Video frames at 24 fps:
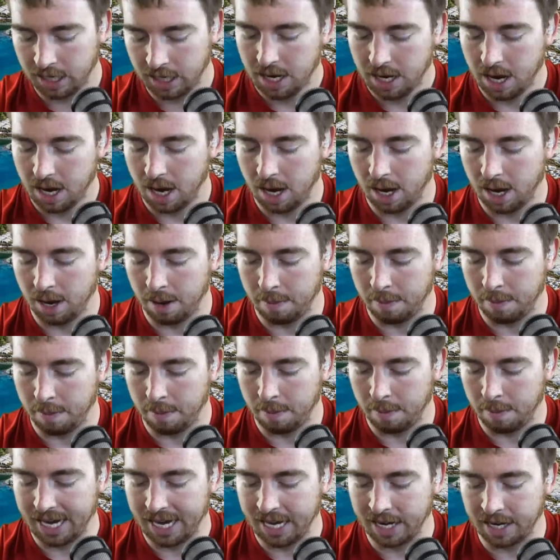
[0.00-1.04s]

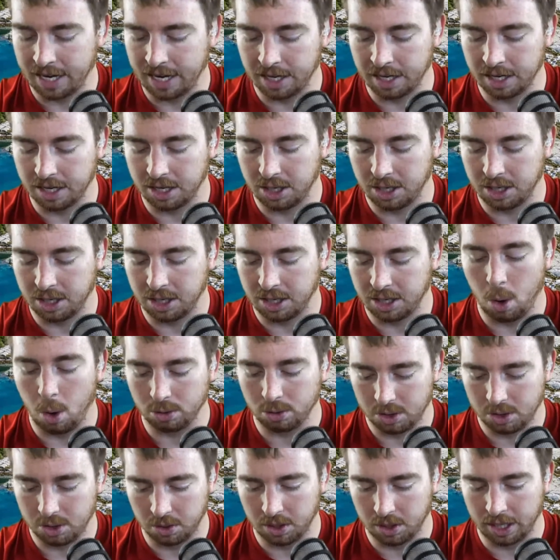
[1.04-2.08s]
And you
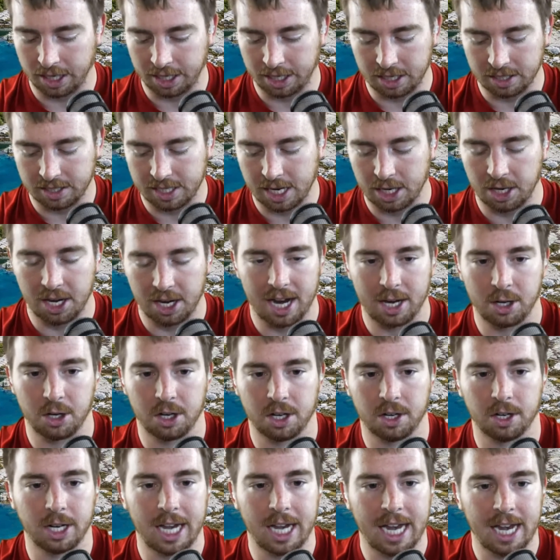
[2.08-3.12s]
also, like you said, you had
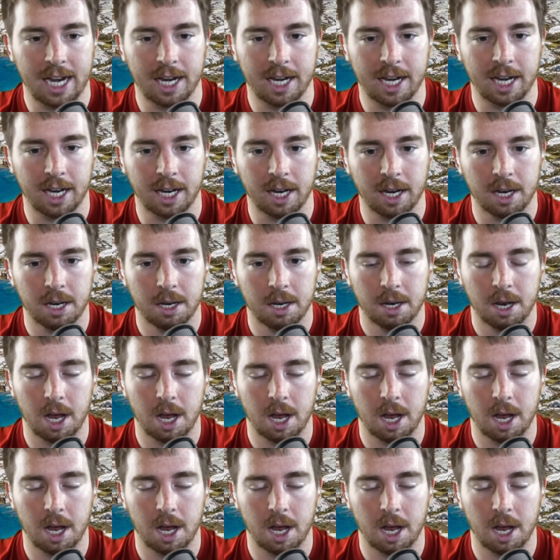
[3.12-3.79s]
your canning